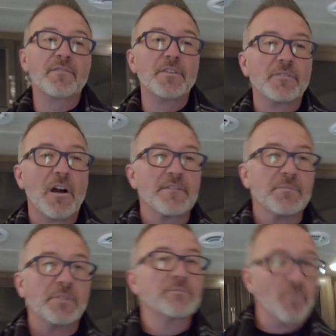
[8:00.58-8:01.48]
you feel
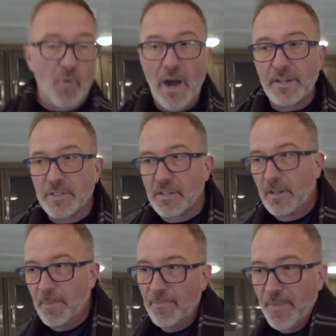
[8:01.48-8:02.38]
comfortable while you're
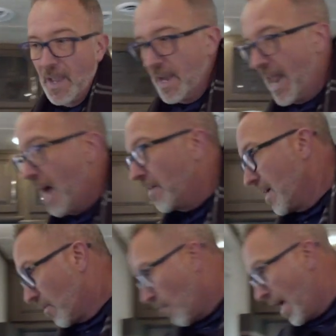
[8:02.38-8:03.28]
sleeping. Now,
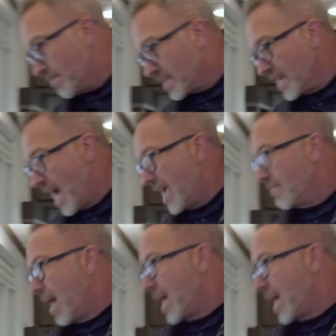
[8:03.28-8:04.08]
right beside